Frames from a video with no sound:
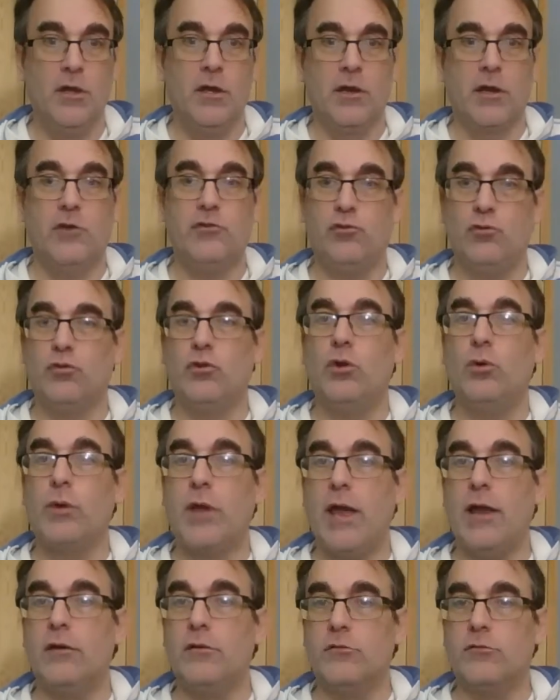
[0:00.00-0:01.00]
because you you
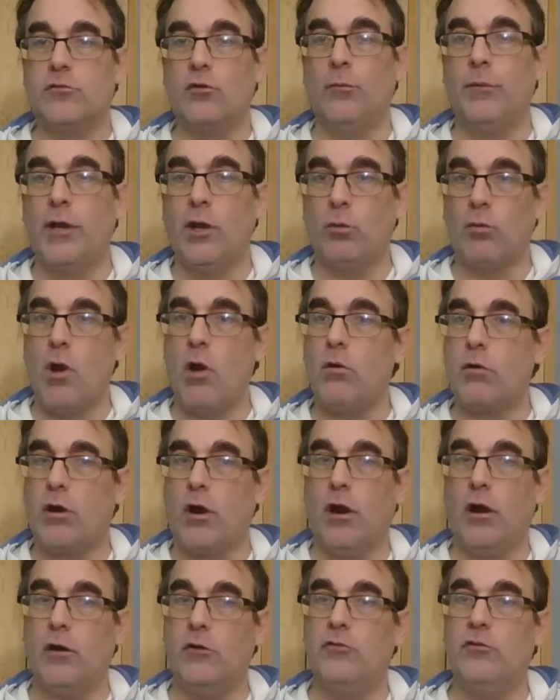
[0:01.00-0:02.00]
get so many route
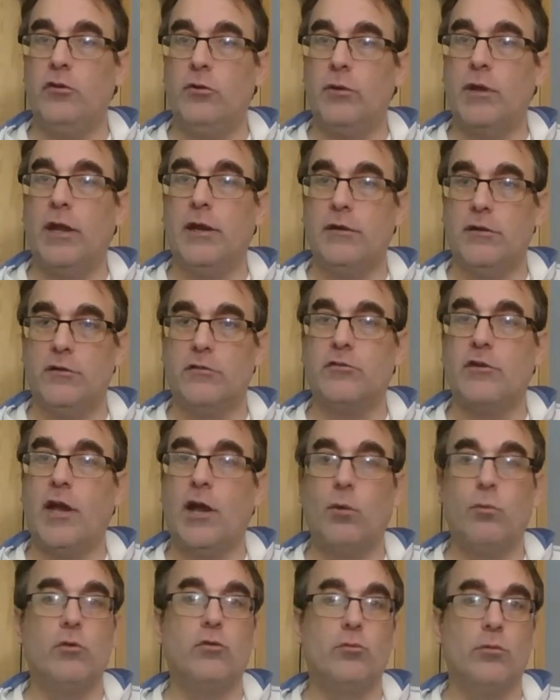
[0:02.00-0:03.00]
cards, and you get to
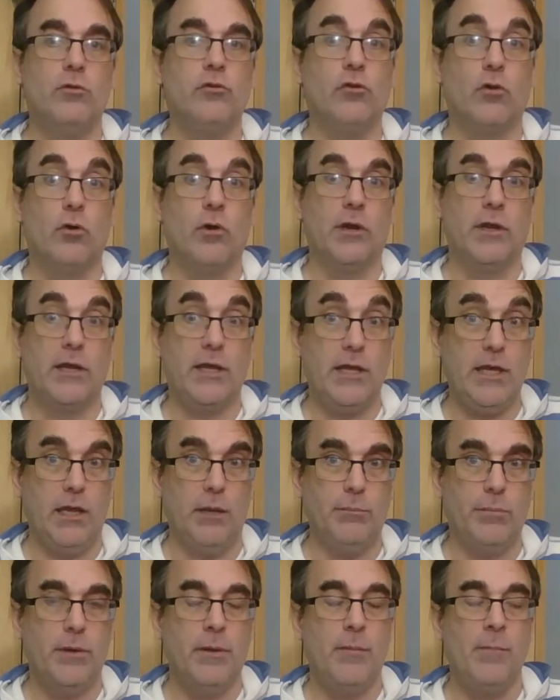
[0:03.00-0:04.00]
decide which ones you're going to keep.